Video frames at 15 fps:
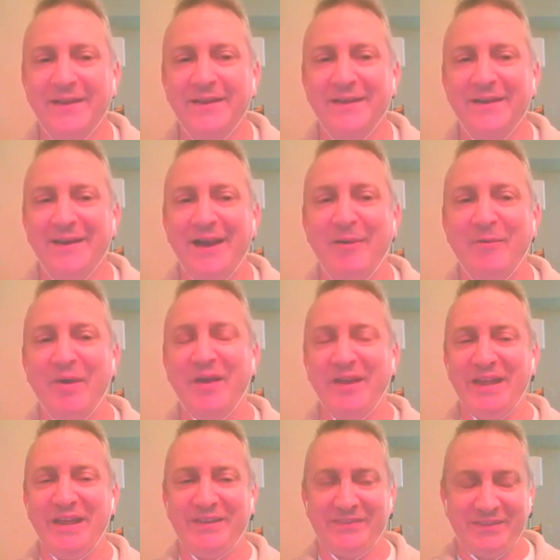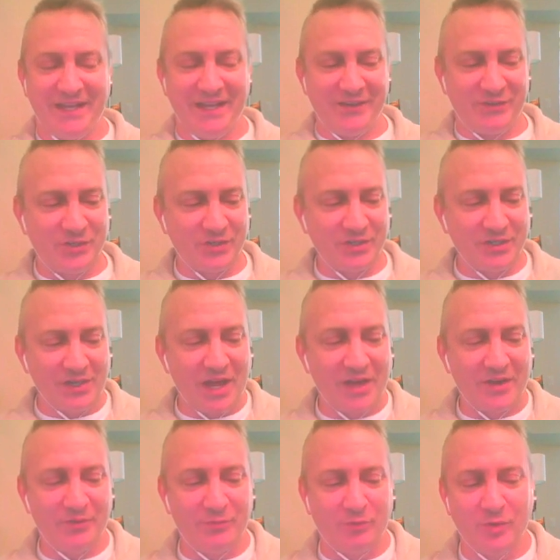Well, it took a lot
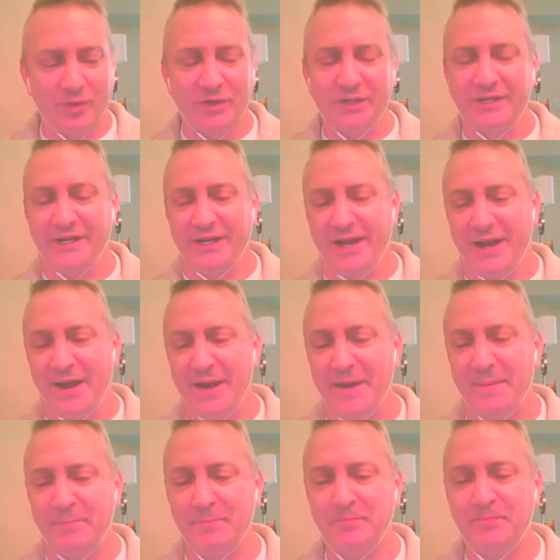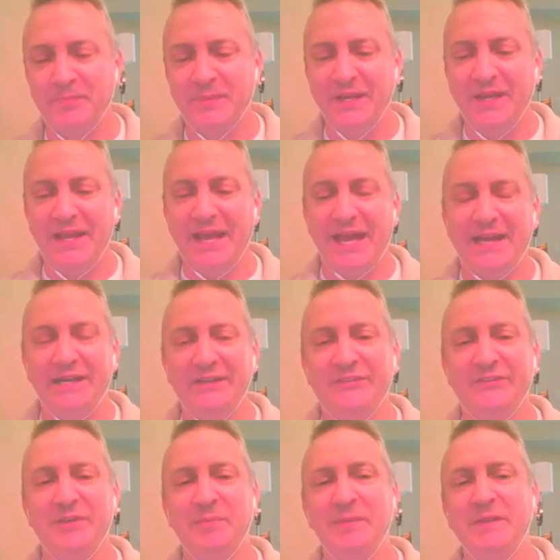of work, and it's
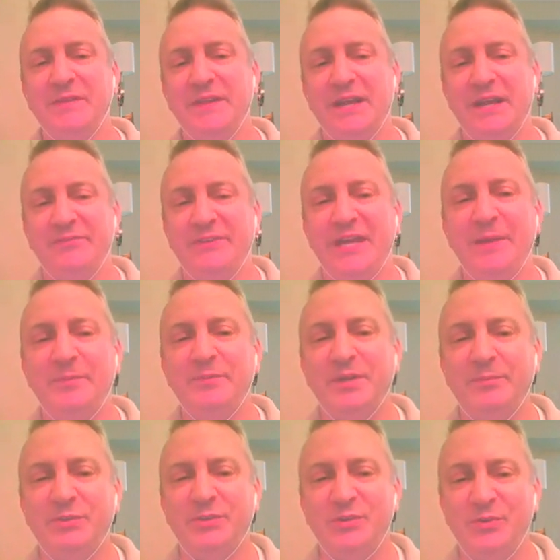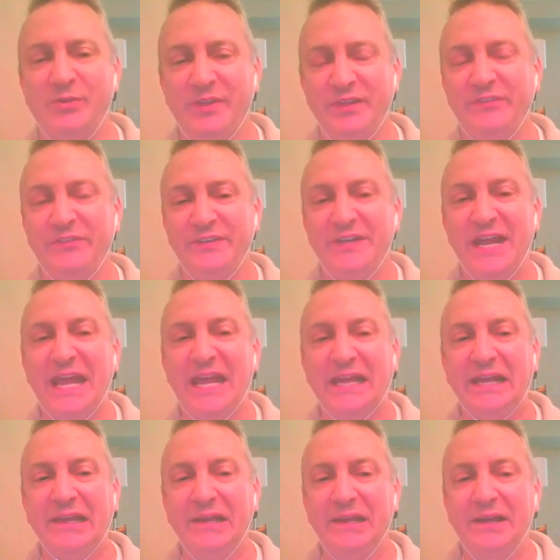something that I've kept up to this day.
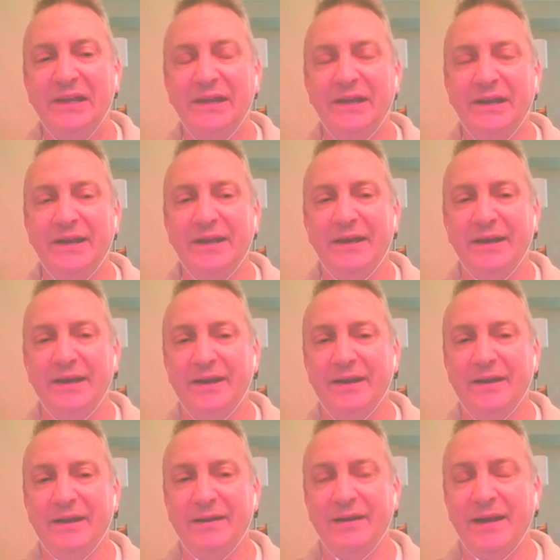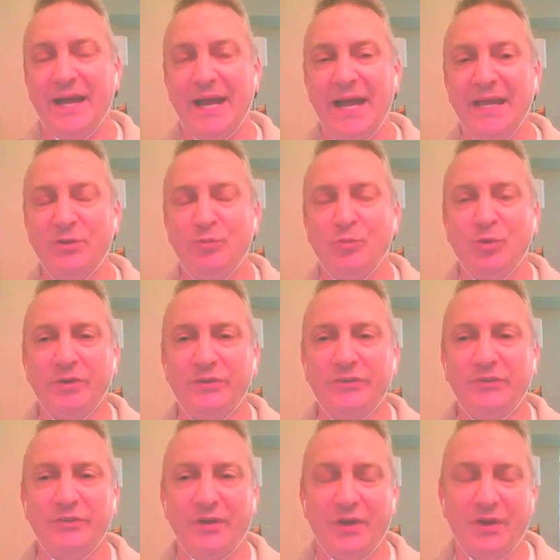I had worked
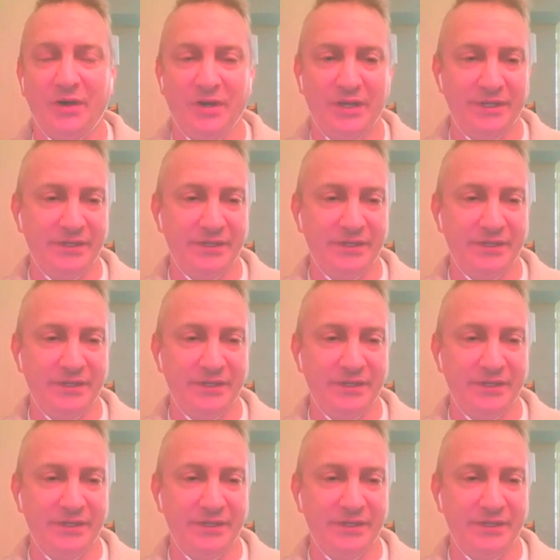on